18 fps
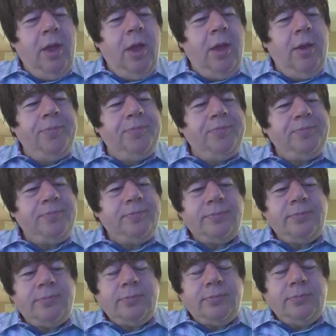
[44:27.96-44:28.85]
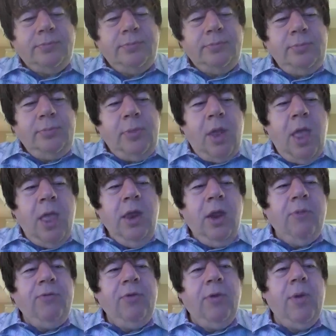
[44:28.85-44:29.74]

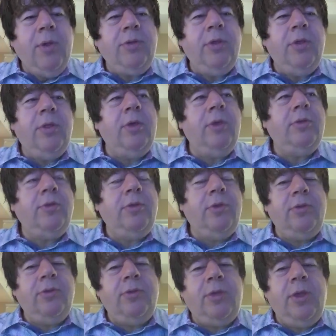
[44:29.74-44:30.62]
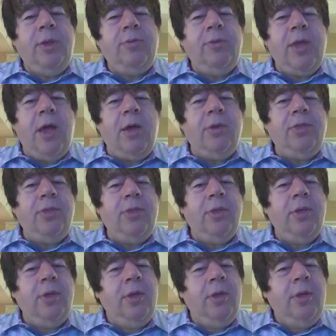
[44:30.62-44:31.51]
You know, if you went to the Deep South
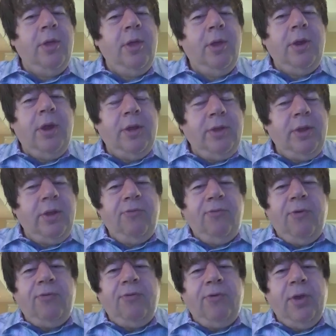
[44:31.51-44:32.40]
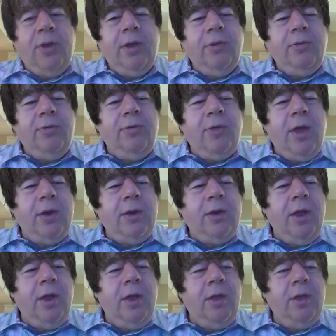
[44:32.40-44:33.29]
in 1950 and
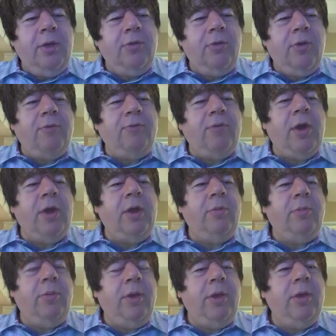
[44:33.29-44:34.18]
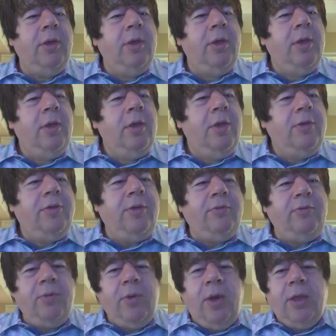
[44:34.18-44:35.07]
said, is there ever going to be
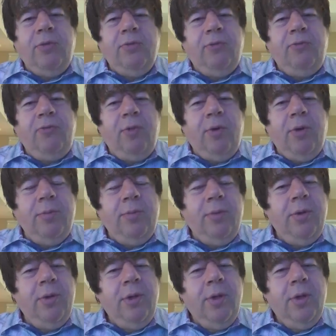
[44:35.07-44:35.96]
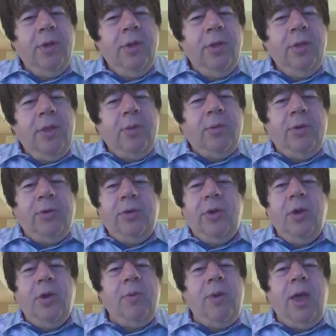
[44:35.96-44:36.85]
civil rights reform? They would have
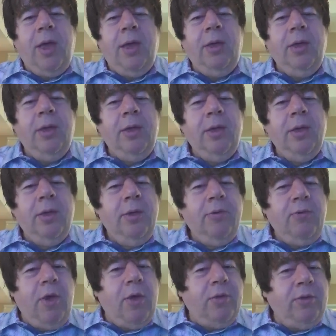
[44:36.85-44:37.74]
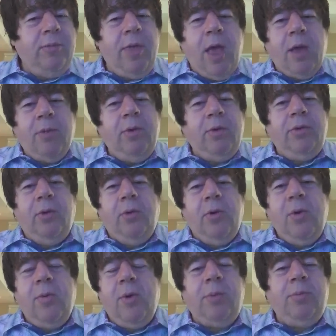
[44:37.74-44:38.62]
said, no way. If you ask a black person
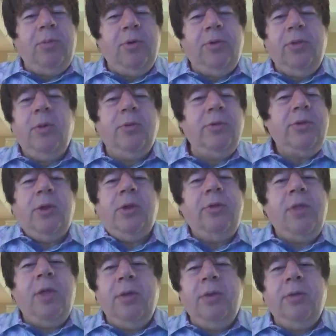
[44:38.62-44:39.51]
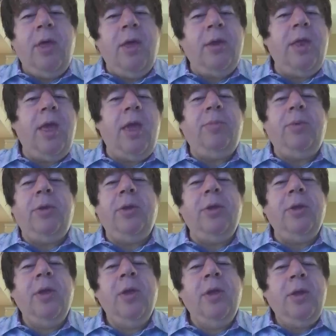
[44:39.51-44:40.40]
or a white person, they would say it's not
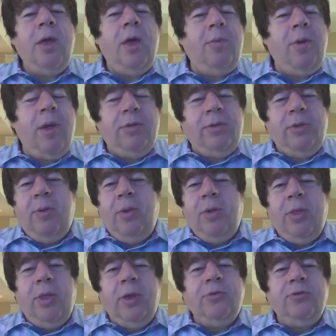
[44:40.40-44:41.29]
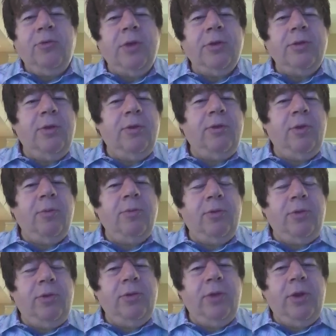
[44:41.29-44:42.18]
happening, not possible, the entrenched system
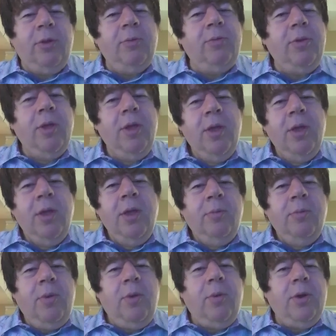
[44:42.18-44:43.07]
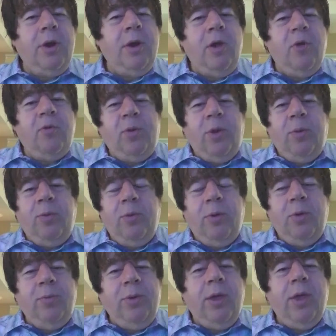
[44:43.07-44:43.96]
is too deep. But when enough
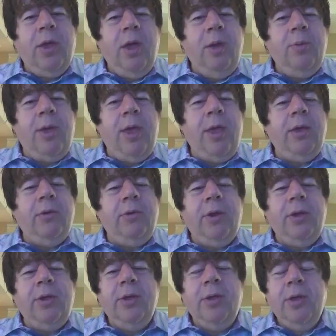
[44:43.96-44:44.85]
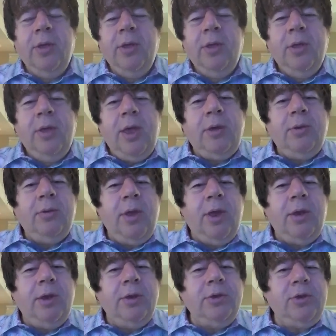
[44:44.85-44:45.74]
people become angry
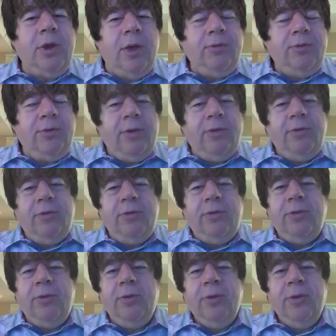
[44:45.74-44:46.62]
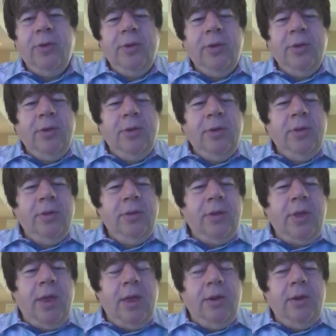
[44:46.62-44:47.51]
at injustice,
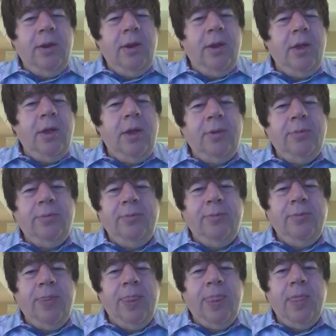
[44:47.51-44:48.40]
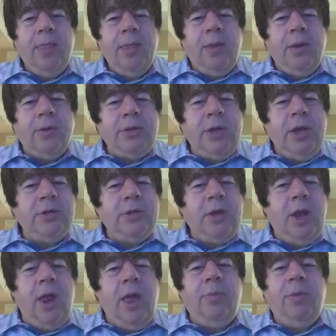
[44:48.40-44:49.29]
then
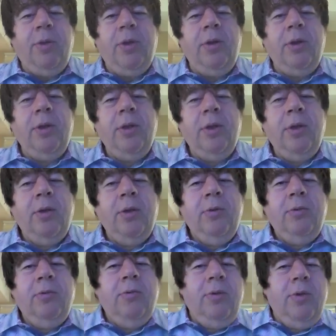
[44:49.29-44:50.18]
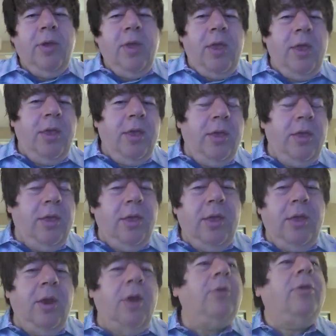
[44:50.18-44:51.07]
change can happen.
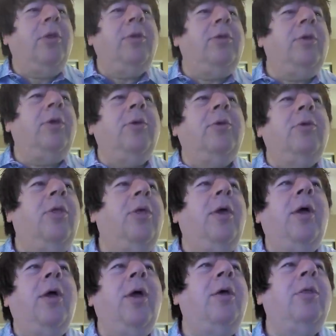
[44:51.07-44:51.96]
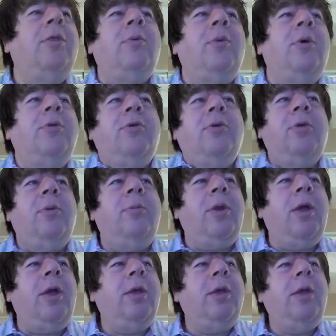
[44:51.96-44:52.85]
You know, to use the words of
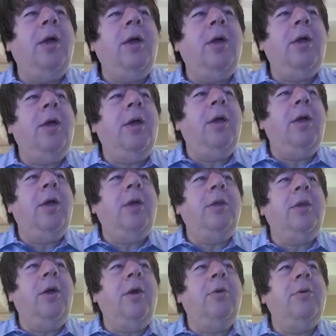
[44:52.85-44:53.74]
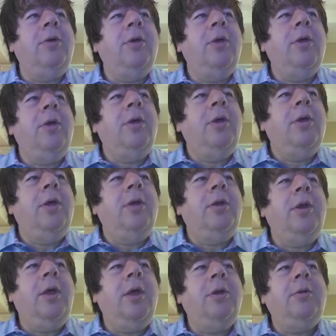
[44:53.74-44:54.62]
somebody I know
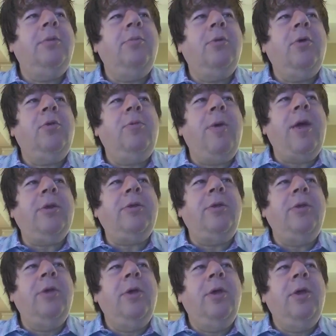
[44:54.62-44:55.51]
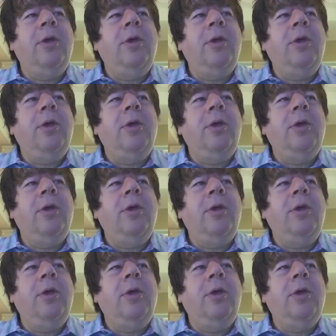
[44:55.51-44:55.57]
and respect,